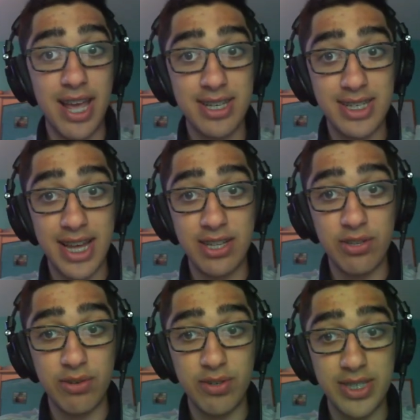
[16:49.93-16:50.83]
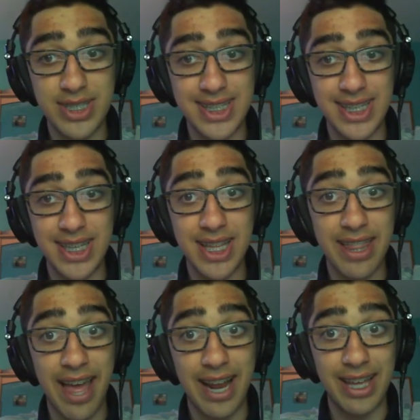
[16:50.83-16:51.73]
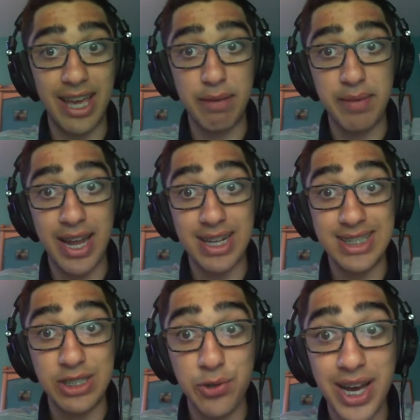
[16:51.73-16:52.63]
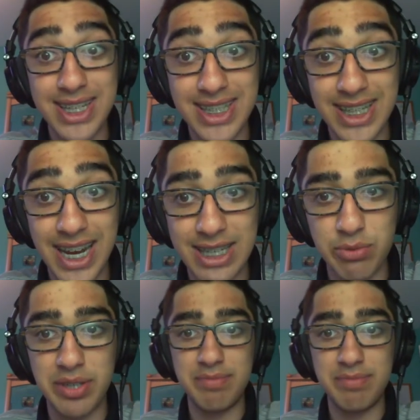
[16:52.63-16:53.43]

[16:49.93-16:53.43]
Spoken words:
stay tuned to see that game. And I'll see you guys in the next one.